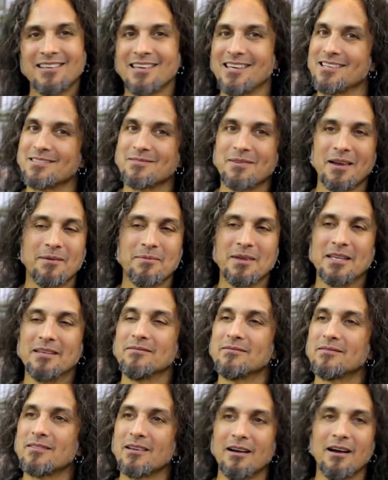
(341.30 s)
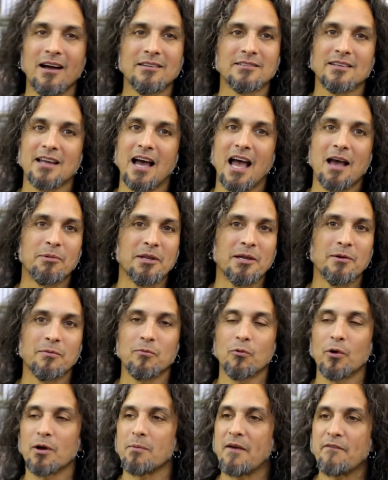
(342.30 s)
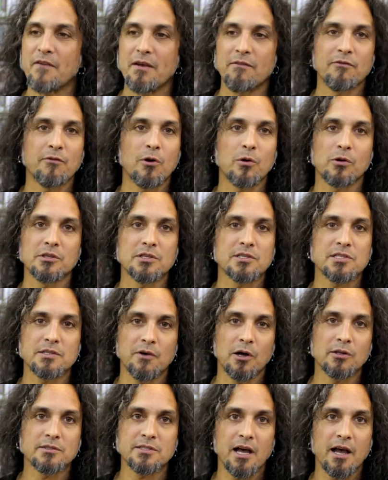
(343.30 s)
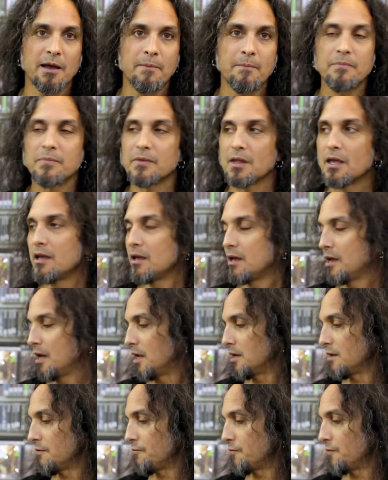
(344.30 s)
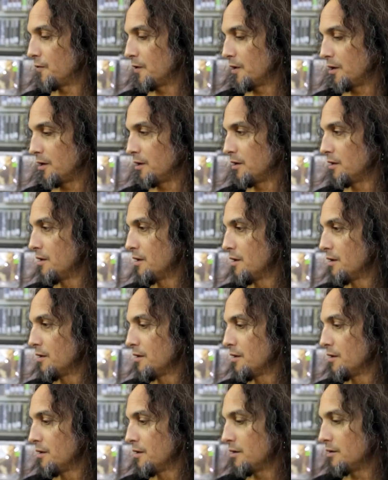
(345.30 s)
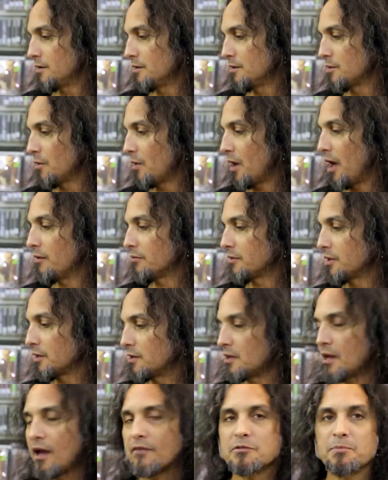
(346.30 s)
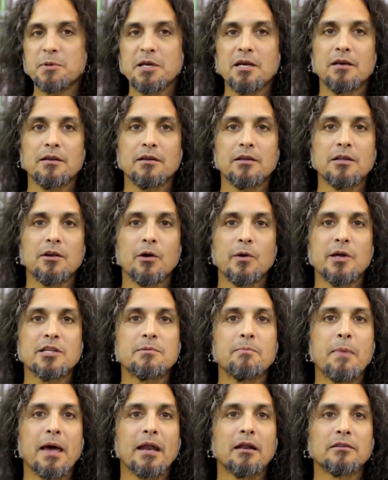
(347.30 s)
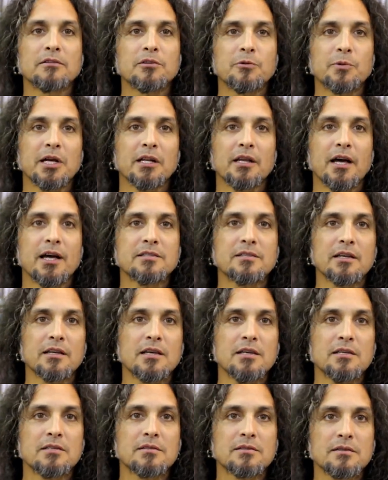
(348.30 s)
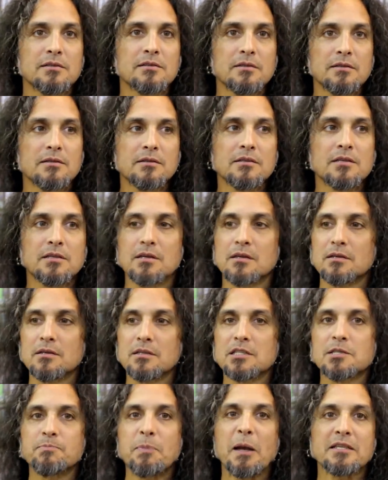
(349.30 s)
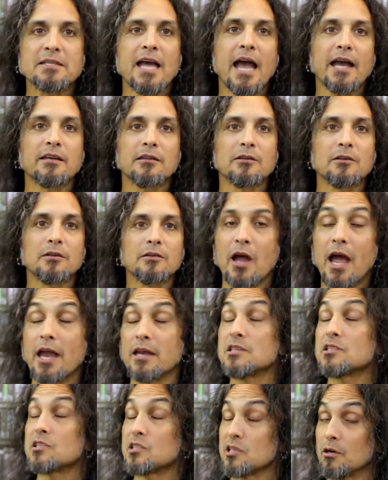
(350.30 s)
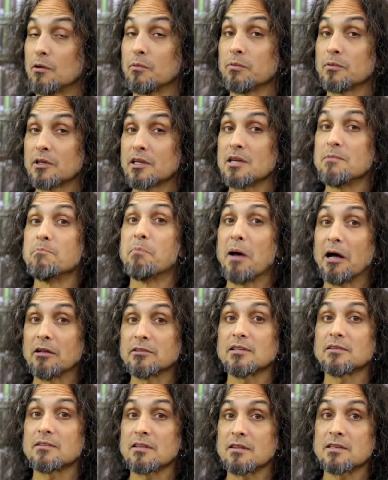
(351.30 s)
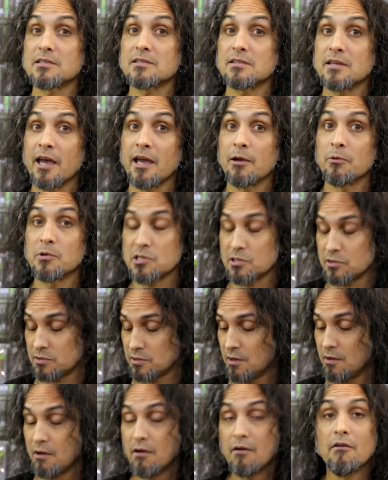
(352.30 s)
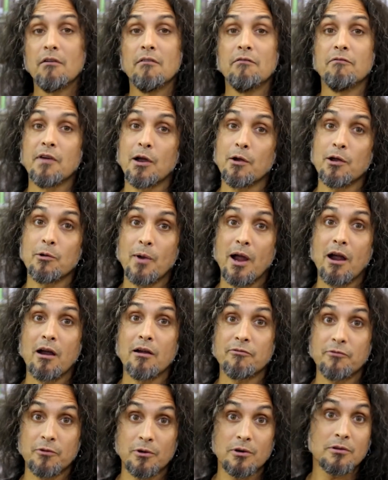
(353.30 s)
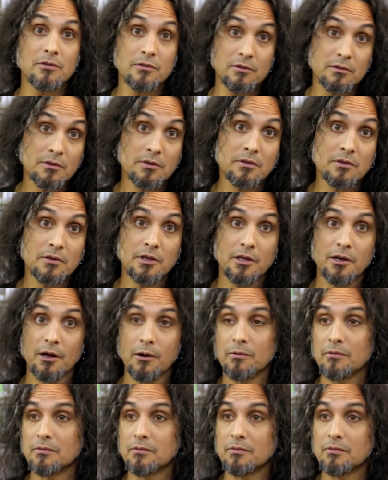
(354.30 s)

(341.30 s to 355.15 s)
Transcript: He's, I mean, undeniably one of my favorite vocalists of all time. And if uh, you don't, I don't think you have to be, a, you know, into metal to realize that he's spectacular. And he still can belt it to this day, which is very rare for, you know,